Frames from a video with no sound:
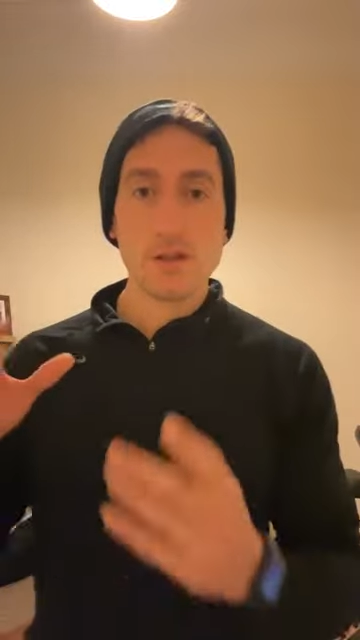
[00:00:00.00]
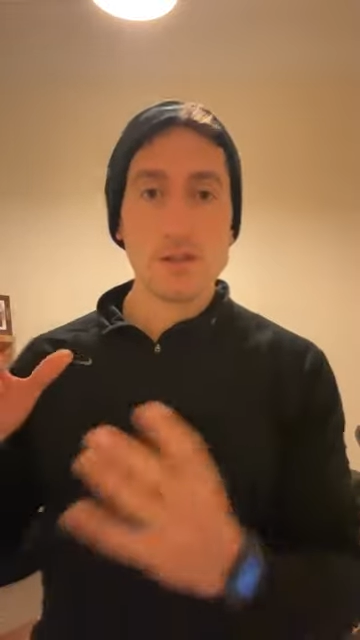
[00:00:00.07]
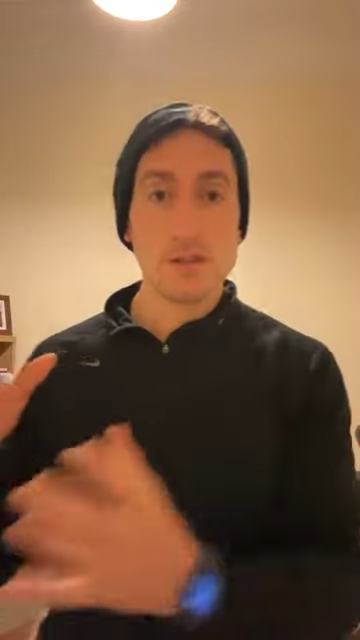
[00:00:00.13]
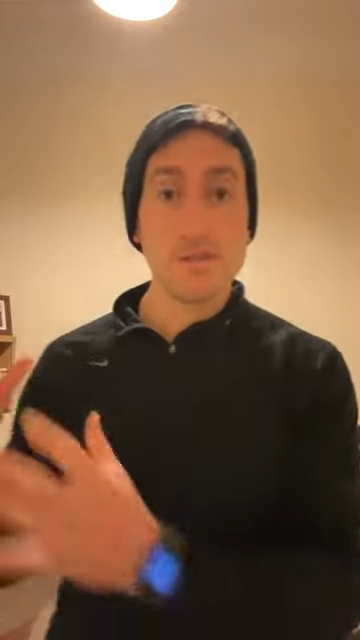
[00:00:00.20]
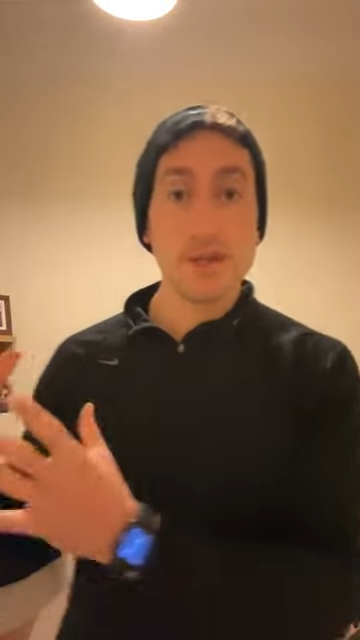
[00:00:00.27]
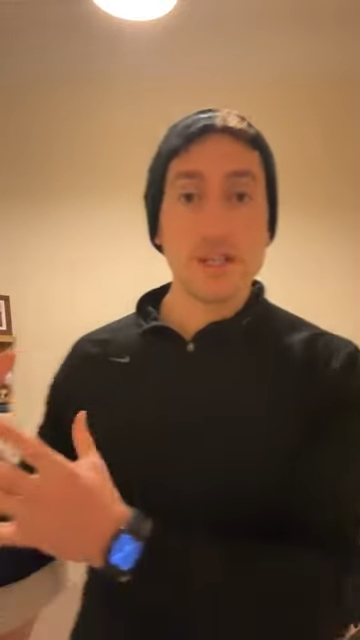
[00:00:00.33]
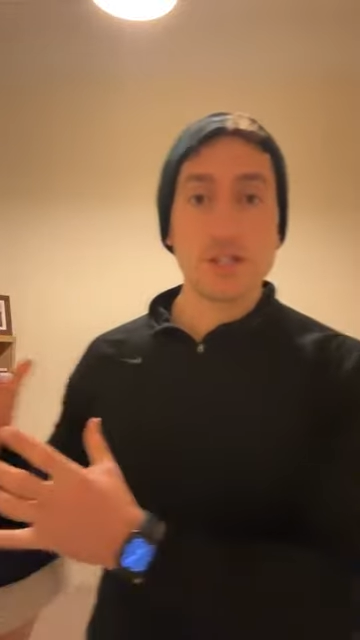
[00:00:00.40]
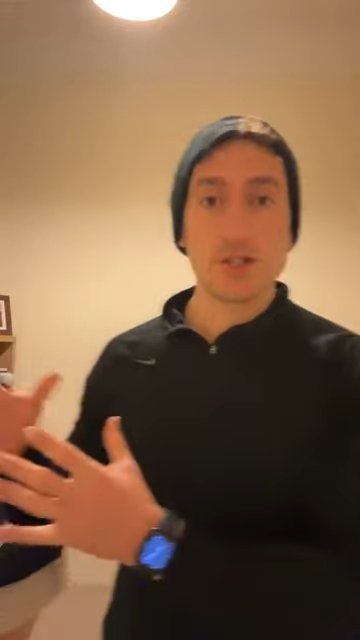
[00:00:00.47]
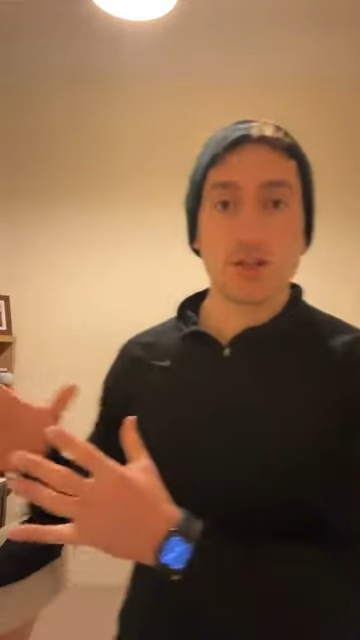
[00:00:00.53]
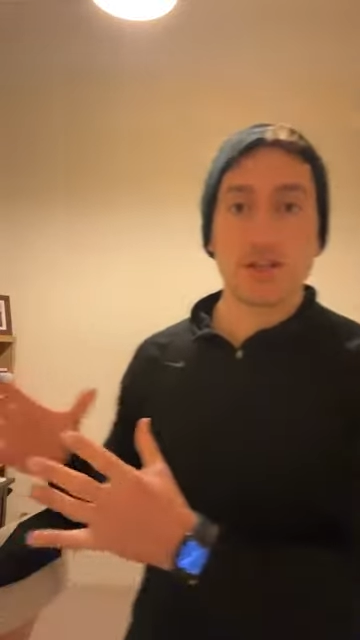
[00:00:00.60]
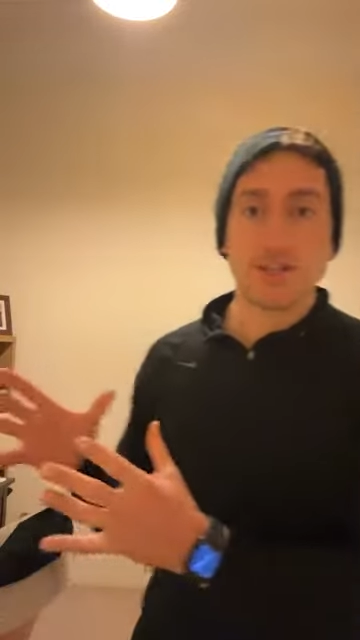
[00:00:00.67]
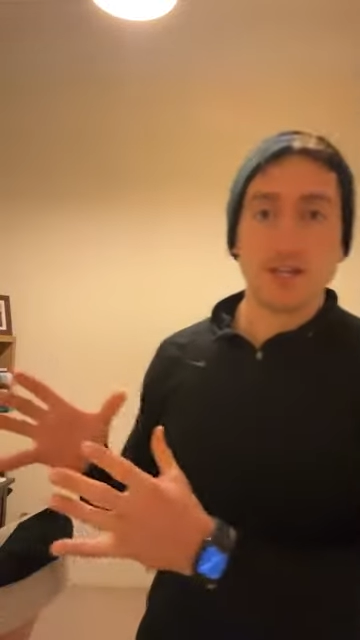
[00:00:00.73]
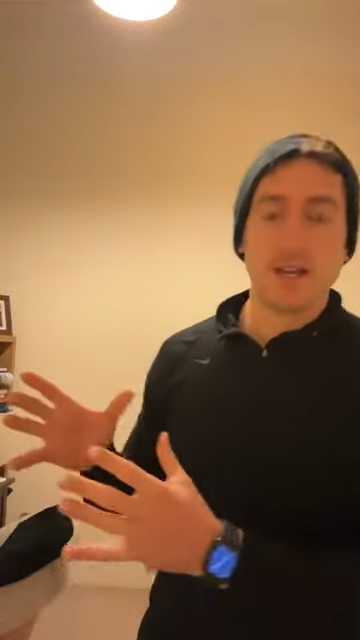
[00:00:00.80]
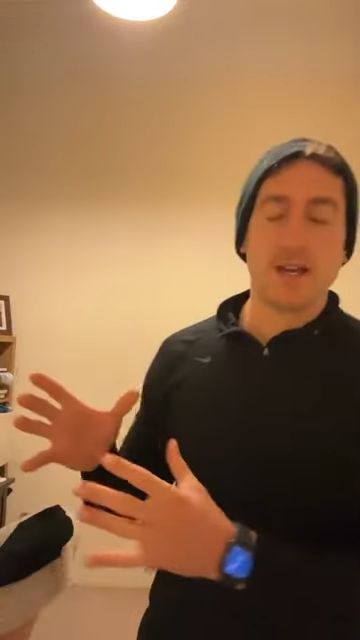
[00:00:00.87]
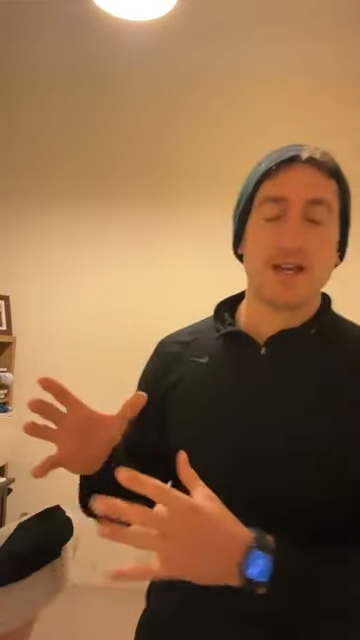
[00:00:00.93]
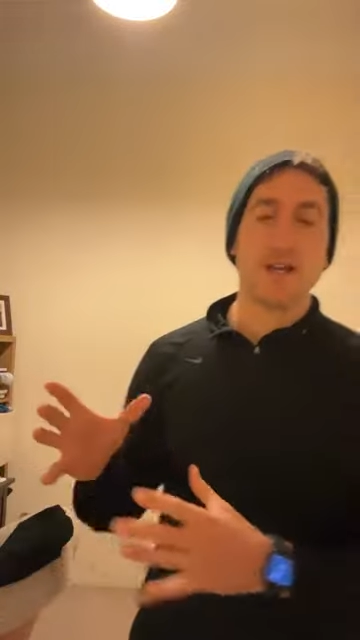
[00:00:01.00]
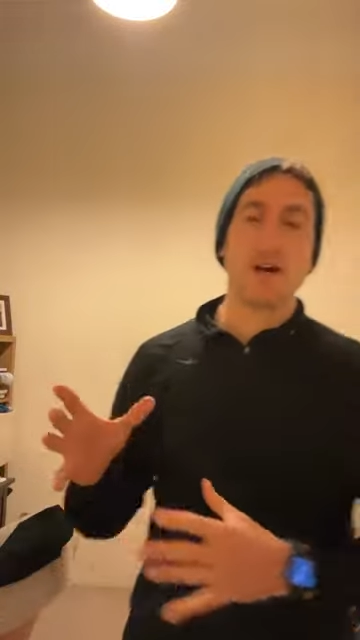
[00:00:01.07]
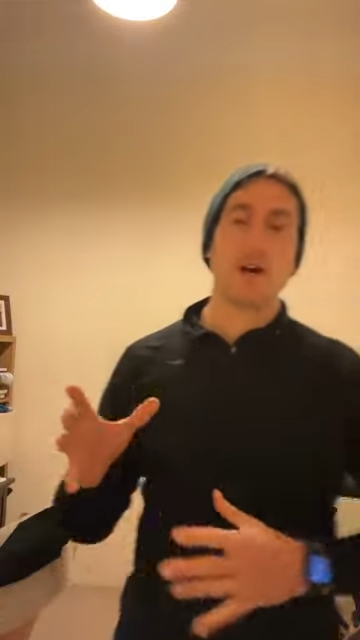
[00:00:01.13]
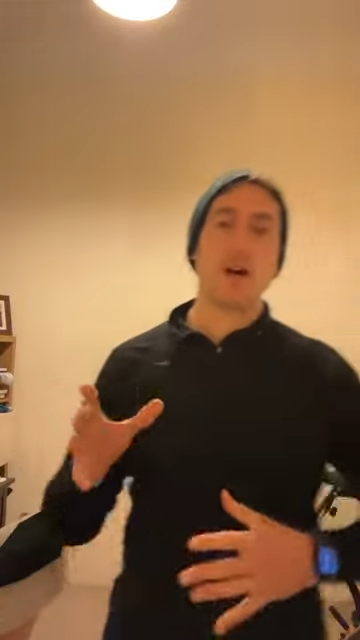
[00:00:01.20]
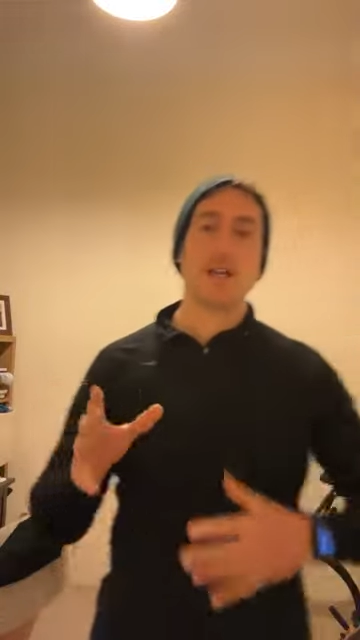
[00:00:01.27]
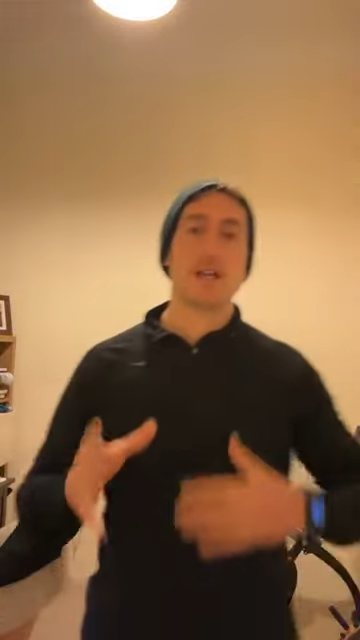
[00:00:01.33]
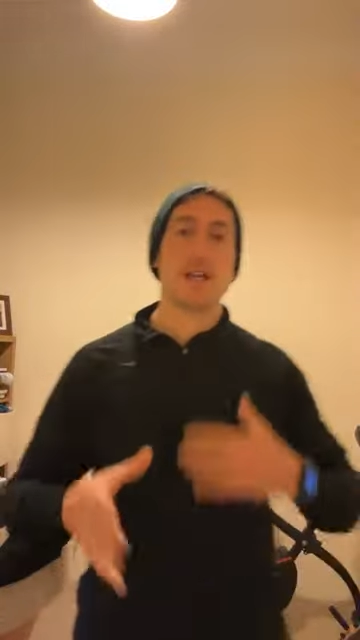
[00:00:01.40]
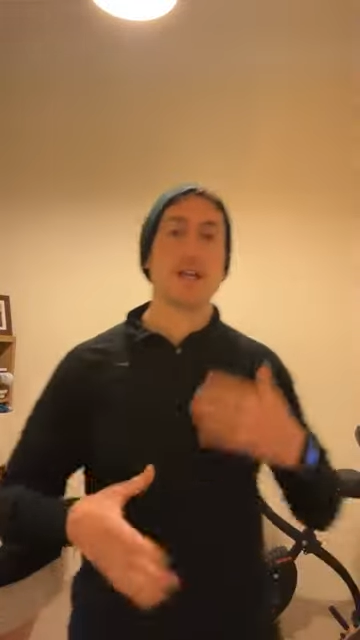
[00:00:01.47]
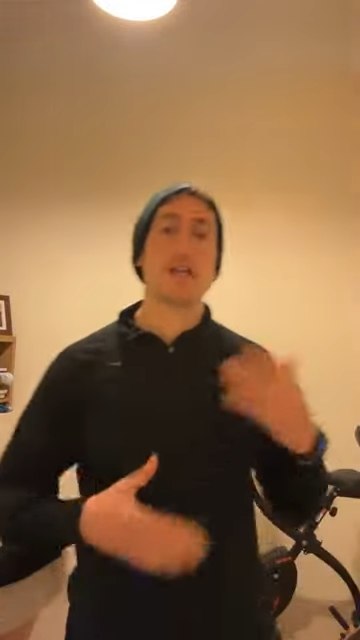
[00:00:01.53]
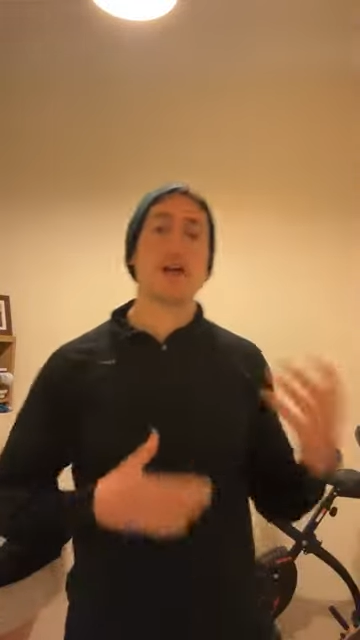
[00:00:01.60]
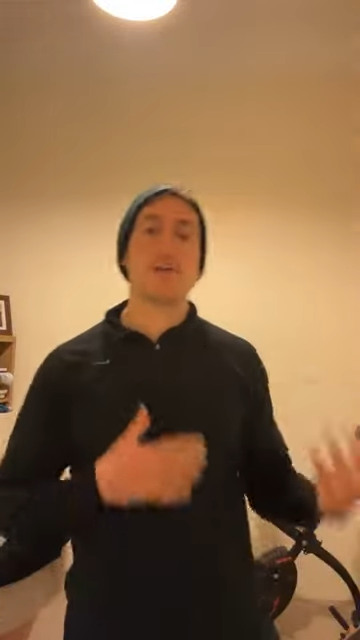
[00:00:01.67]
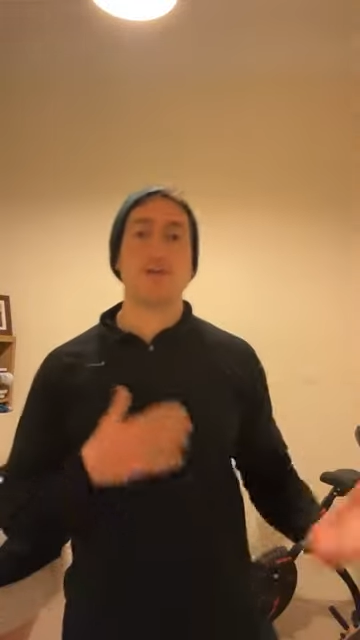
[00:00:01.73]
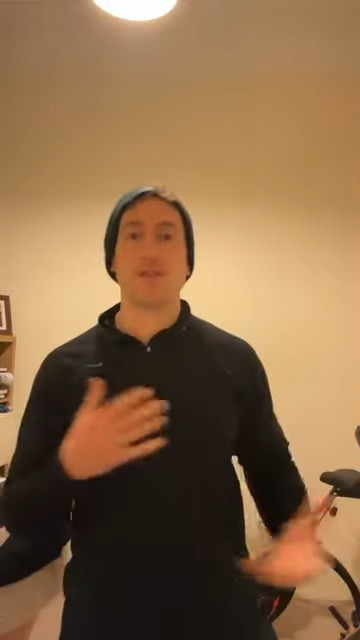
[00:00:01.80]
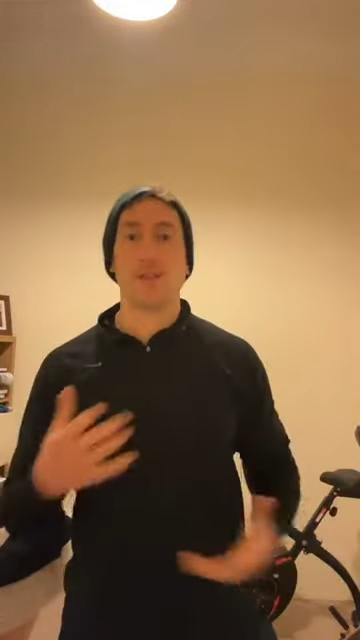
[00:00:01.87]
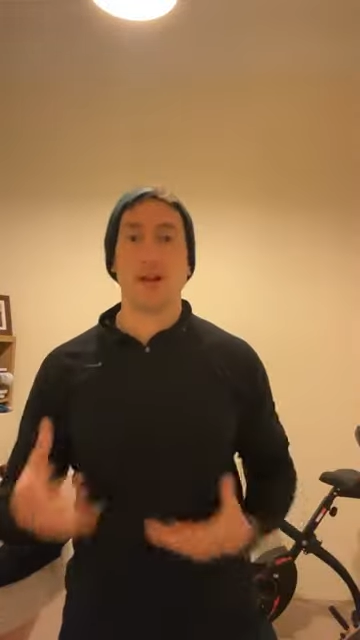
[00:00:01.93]
it means during the day, I can
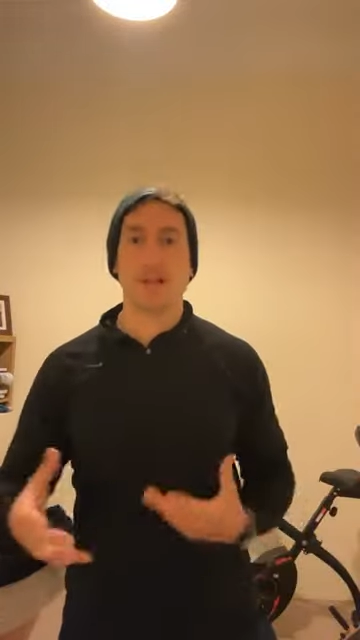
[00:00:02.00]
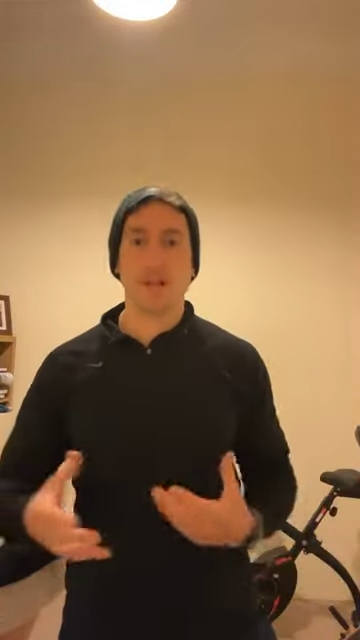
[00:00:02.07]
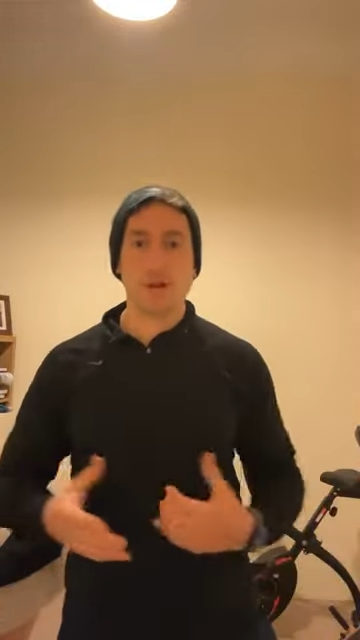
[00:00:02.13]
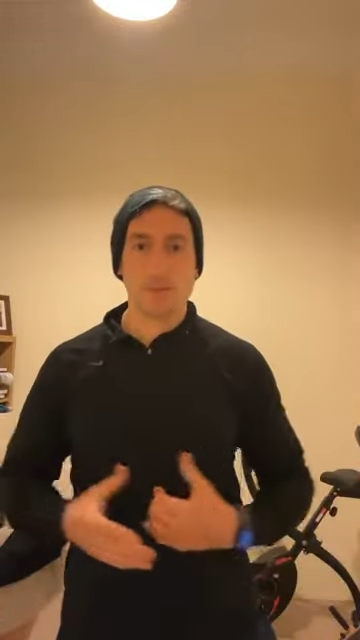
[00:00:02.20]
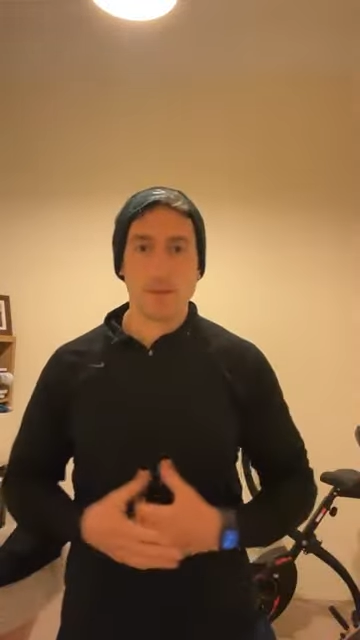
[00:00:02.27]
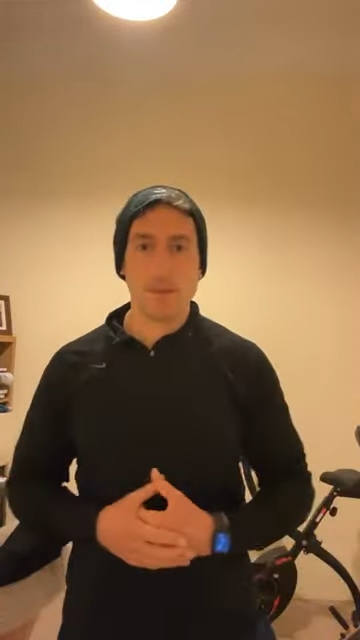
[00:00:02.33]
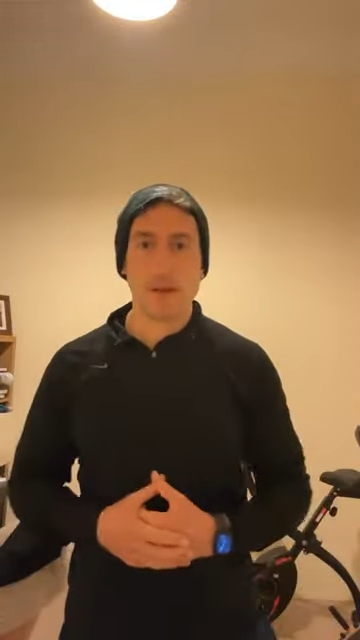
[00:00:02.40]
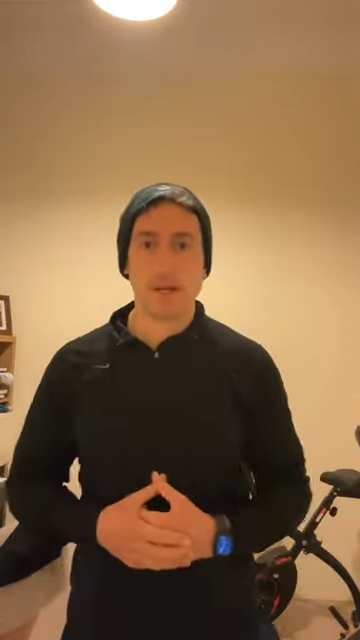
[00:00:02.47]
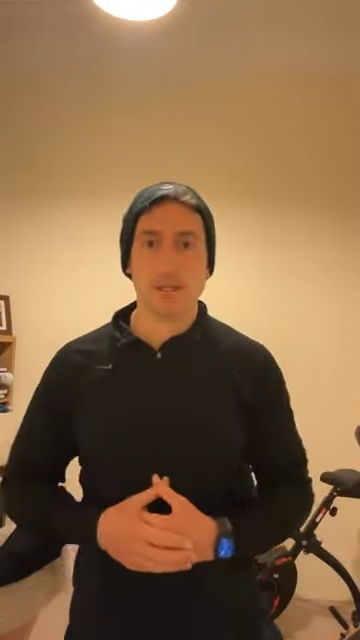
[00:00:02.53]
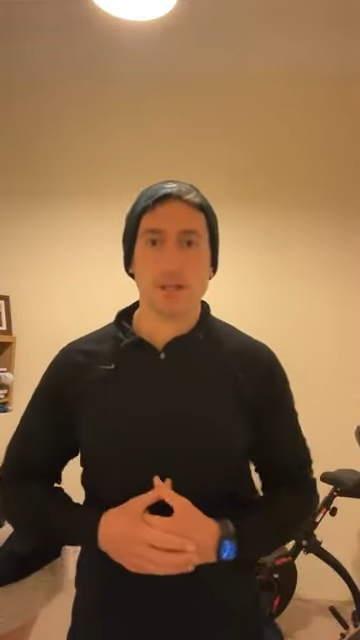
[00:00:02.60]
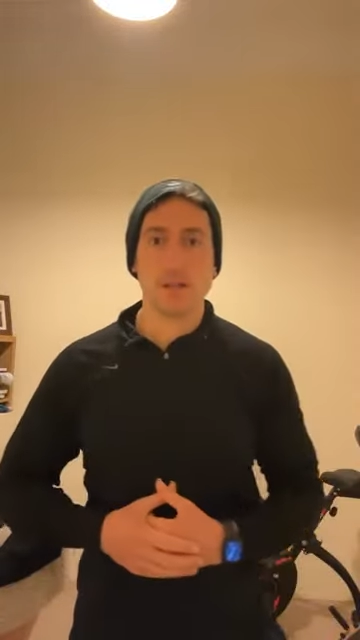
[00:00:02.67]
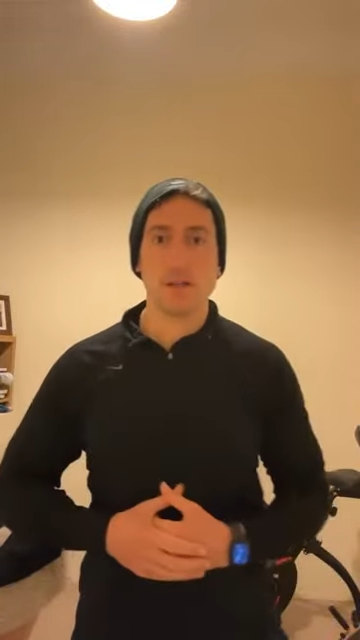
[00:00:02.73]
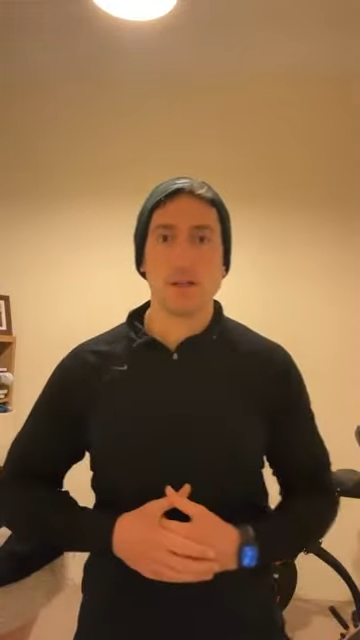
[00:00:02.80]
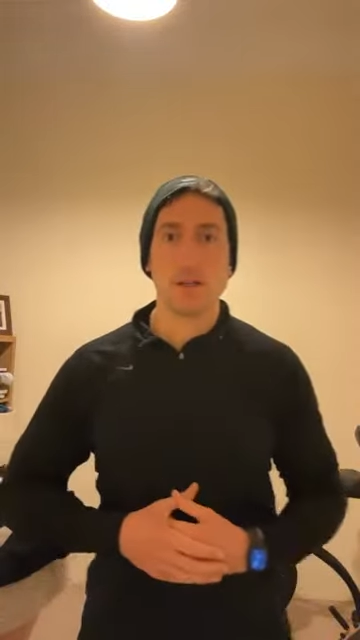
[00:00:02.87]
account for that a little bit better.